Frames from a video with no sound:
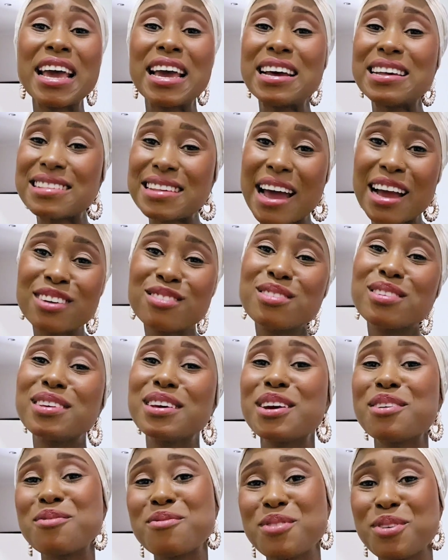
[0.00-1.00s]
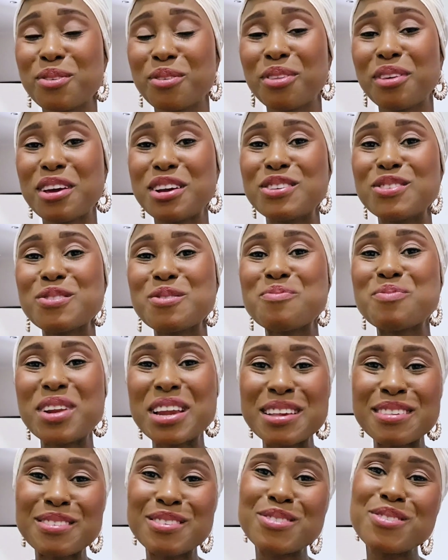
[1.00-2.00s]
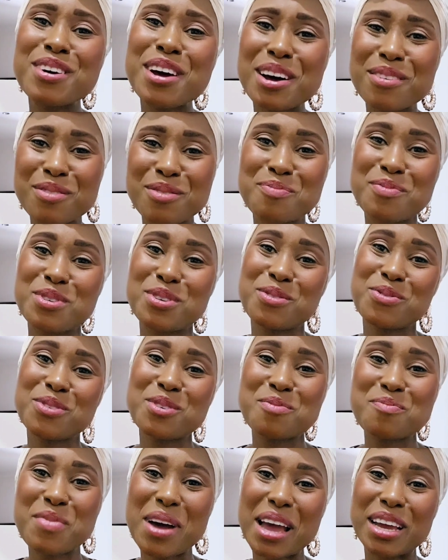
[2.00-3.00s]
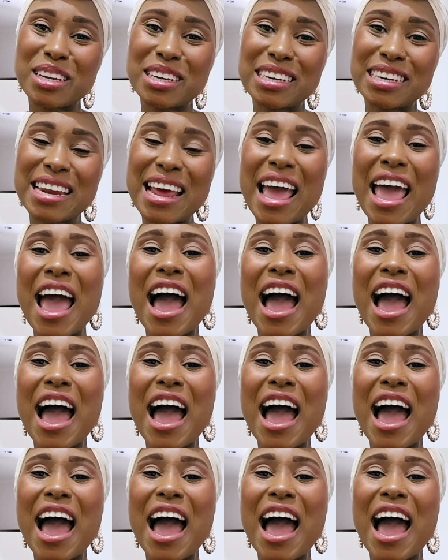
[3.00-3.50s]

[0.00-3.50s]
It's actually a real thing. So please do have a bit of compassion.